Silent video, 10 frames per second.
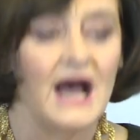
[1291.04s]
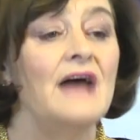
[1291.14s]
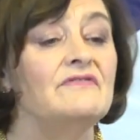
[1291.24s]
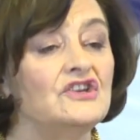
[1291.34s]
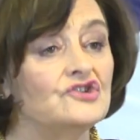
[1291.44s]

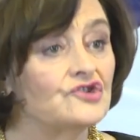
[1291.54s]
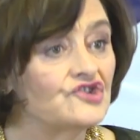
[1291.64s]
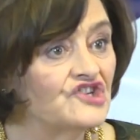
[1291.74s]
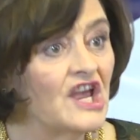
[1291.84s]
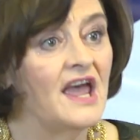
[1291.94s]
And they should
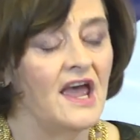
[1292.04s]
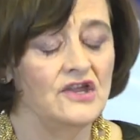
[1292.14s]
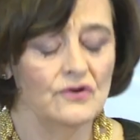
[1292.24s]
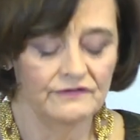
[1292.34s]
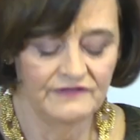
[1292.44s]
share
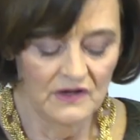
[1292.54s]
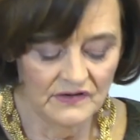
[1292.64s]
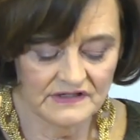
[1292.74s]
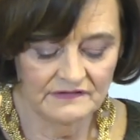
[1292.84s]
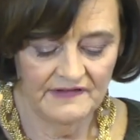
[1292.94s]
your
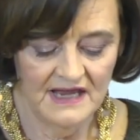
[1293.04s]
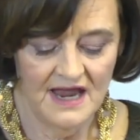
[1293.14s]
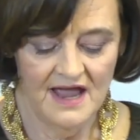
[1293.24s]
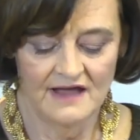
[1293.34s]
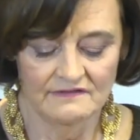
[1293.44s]
philosophy
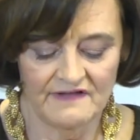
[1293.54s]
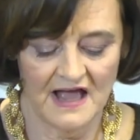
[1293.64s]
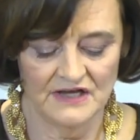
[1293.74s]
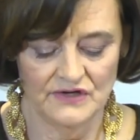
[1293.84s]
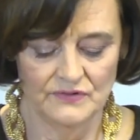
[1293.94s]
and
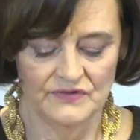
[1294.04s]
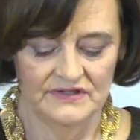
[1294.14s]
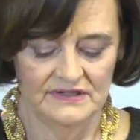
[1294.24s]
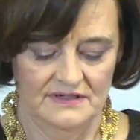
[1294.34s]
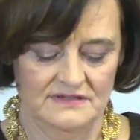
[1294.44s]
values.
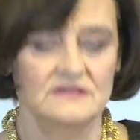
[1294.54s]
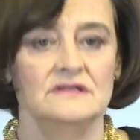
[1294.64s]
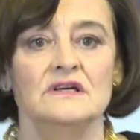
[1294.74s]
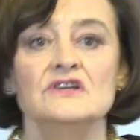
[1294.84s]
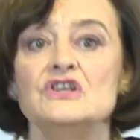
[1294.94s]

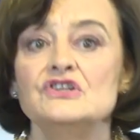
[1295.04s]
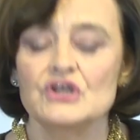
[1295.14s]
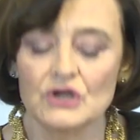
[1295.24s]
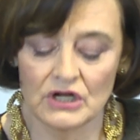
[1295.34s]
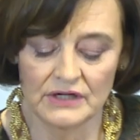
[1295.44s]
So to
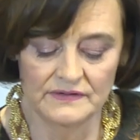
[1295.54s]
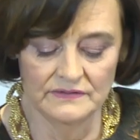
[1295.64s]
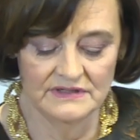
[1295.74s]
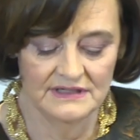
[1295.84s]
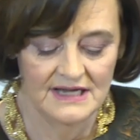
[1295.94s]

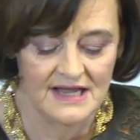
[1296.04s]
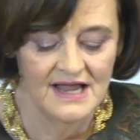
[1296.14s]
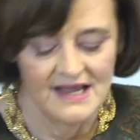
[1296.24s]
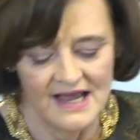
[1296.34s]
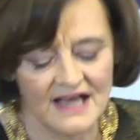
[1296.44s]
conclude,
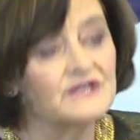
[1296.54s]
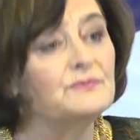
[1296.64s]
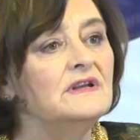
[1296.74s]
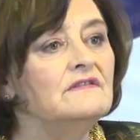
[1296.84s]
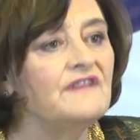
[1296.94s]
as
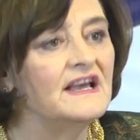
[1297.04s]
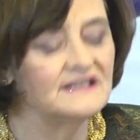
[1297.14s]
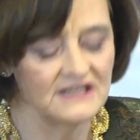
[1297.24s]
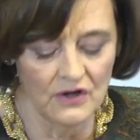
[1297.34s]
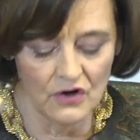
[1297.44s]
we
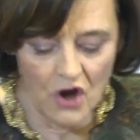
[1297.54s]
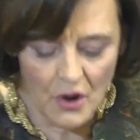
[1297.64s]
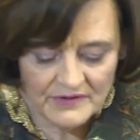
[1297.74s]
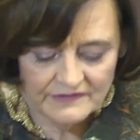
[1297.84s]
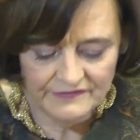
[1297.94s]
invest in our
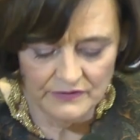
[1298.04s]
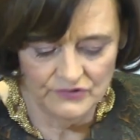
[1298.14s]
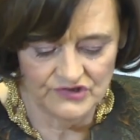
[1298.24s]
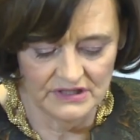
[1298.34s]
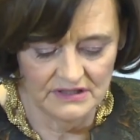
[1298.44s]
common
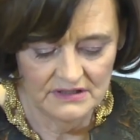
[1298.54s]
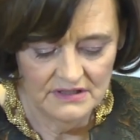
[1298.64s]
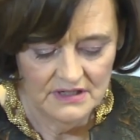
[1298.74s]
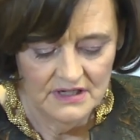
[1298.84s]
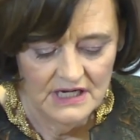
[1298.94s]
future,
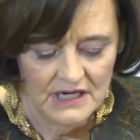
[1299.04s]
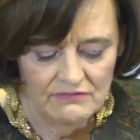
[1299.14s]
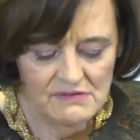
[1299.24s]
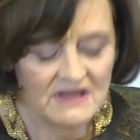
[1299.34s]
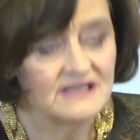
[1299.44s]

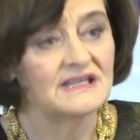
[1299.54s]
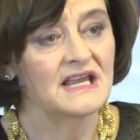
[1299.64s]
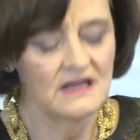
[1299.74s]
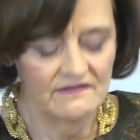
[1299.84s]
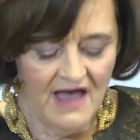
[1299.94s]
we must
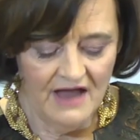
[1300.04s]
think of